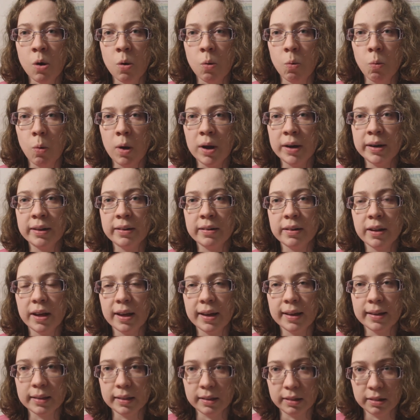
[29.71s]
one
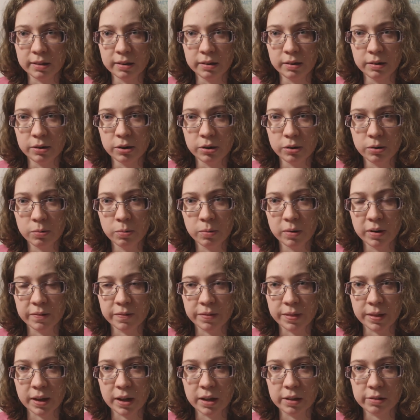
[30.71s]
entire listen to of
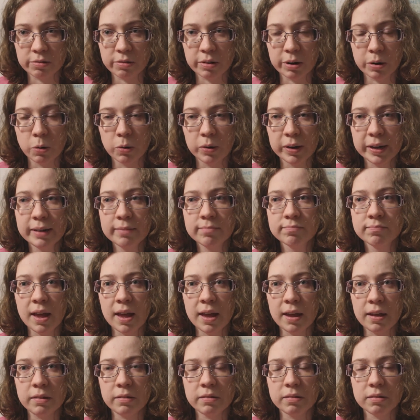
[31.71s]
the cast recording
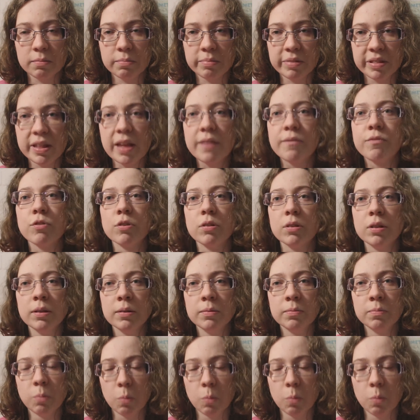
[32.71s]
and several